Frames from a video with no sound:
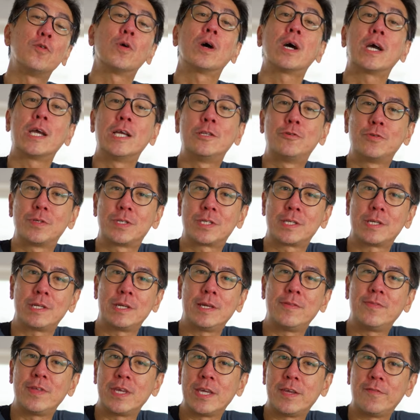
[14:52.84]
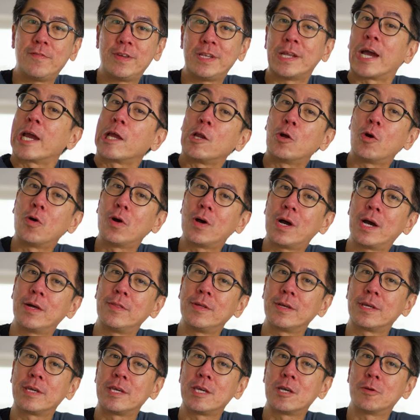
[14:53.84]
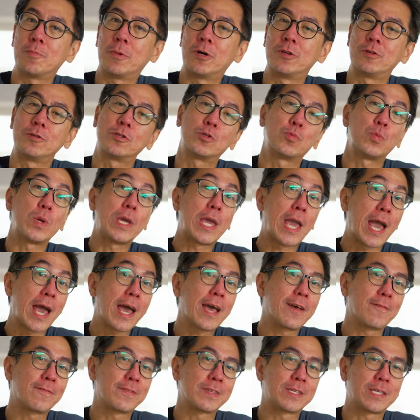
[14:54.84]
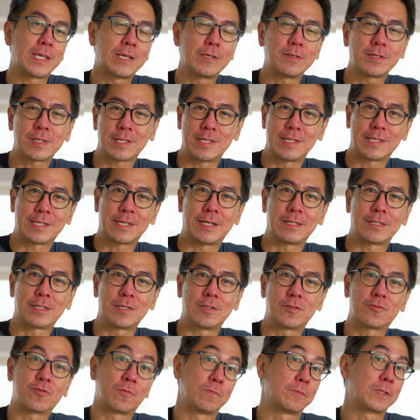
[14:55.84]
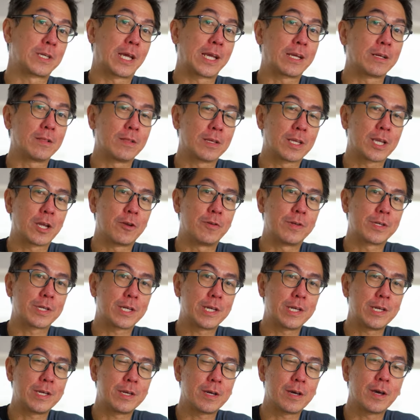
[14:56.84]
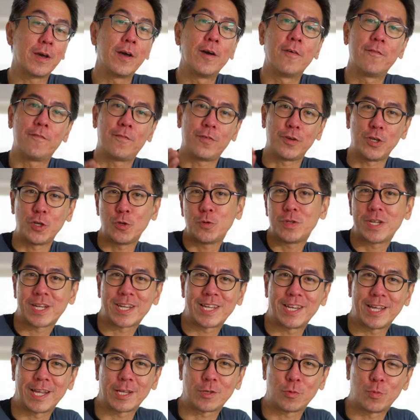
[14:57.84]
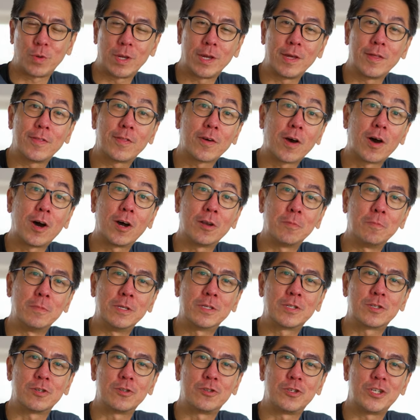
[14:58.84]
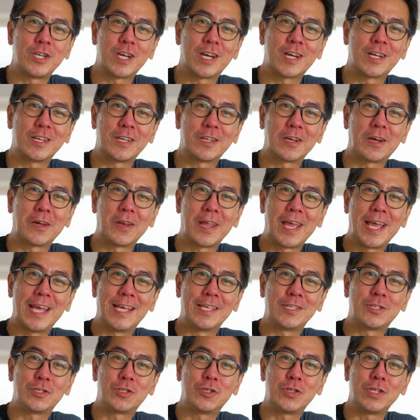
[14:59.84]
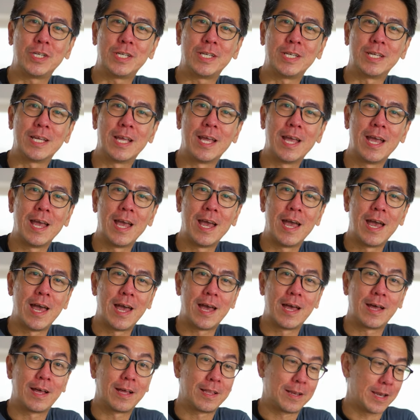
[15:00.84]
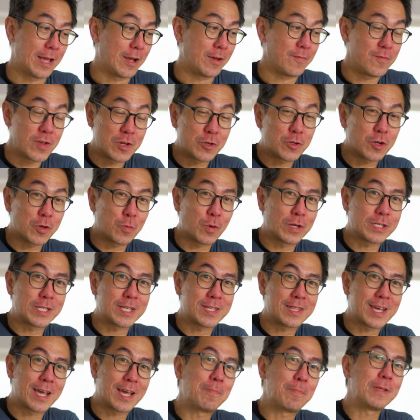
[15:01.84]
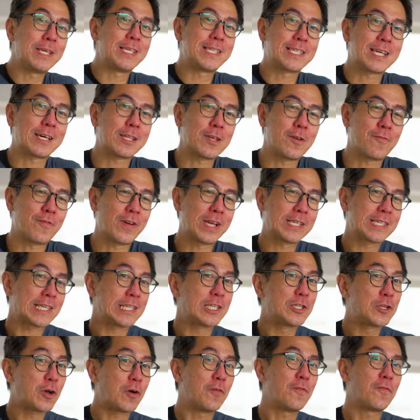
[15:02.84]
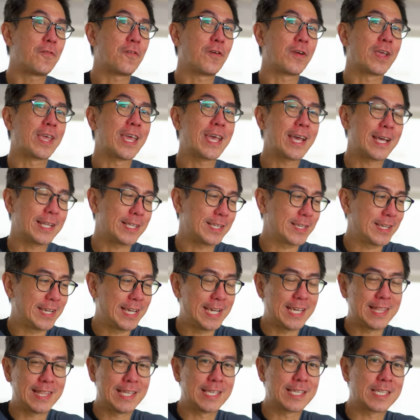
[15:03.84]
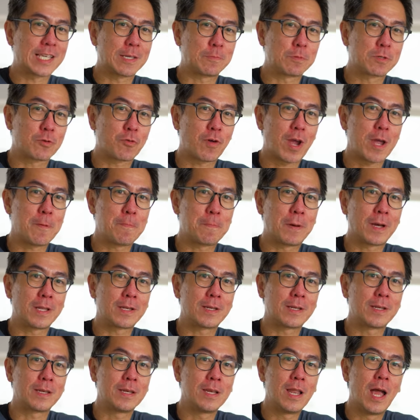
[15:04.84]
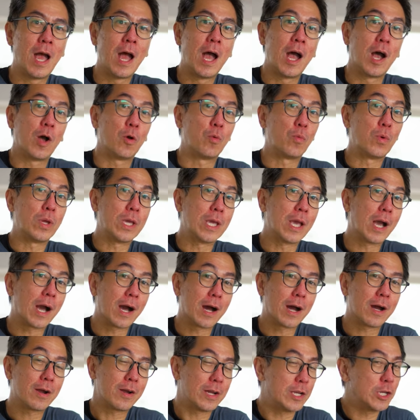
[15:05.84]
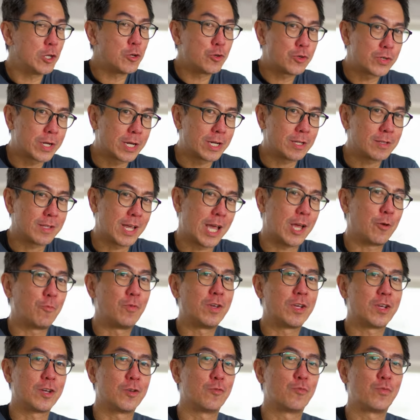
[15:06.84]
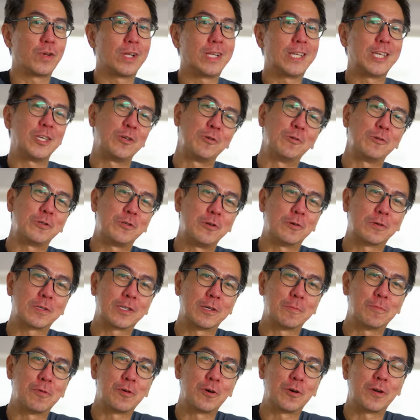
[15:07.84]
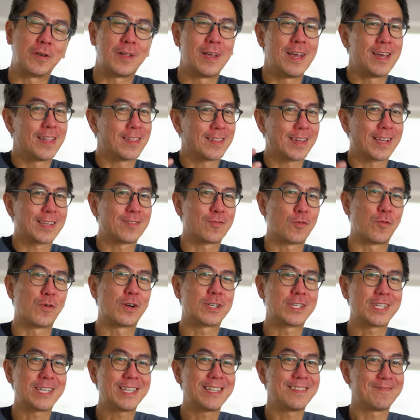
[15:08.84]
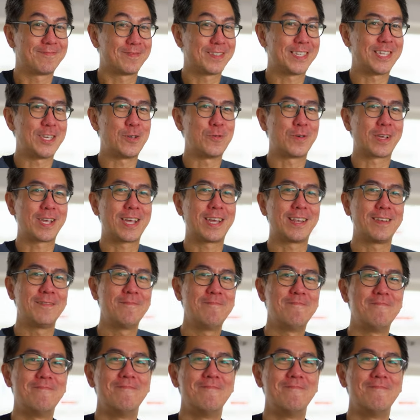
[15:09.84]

you are interested in the EV9 or other Kia models, we have sales consultants from Cycle & Carriage Kia for you to connect with on mrchia.sg. Now, if you enjoyed watching please tell your friends and don't forget to hit the subscribe button. We are a new channel and we could really use your support. Thanks for watching. See you again.